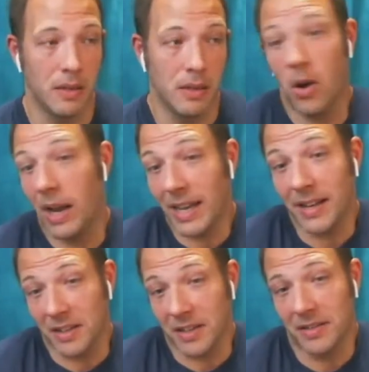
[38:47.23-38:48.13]
You know, I get it,
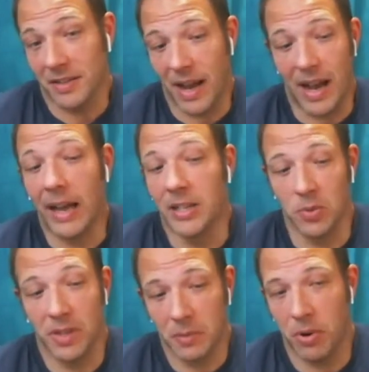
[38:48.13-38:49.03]
because I do
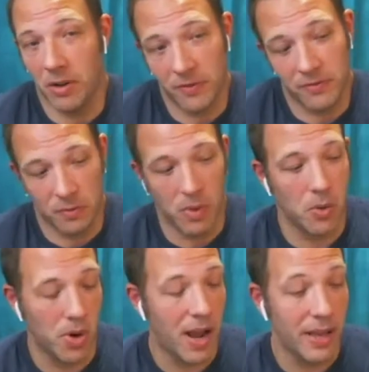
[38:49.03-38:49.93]
think part of where
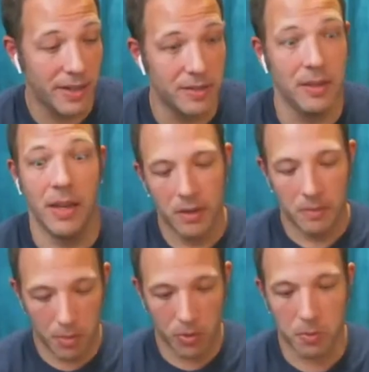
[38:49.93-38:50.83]
we're at is like
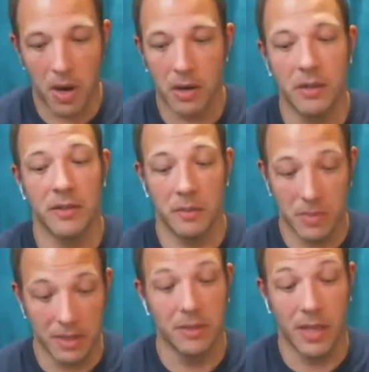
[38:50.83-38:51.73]
postmodernism
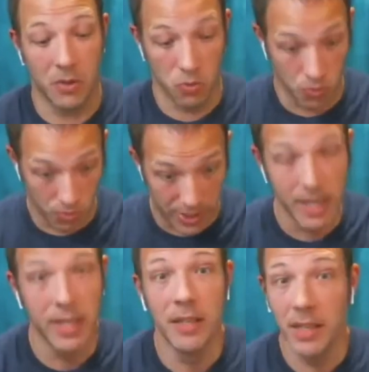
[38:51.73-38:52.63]
is like
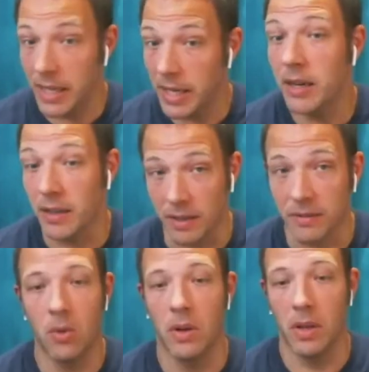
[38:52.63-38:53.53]
really here
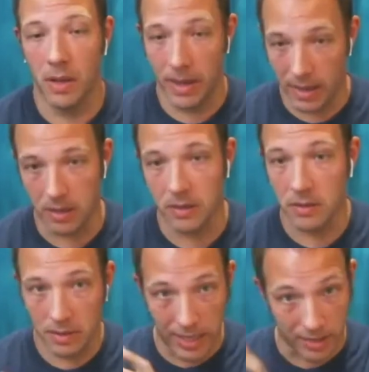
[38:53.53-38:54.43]
at a
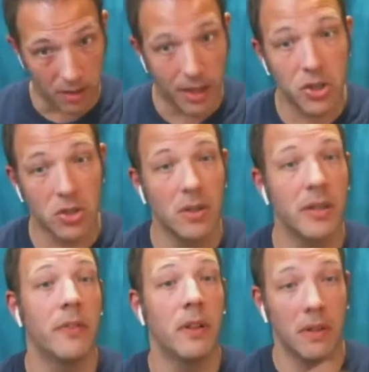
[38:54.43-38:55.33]
technological
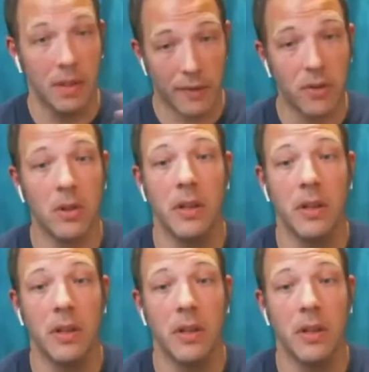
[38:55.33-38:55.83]
level yes.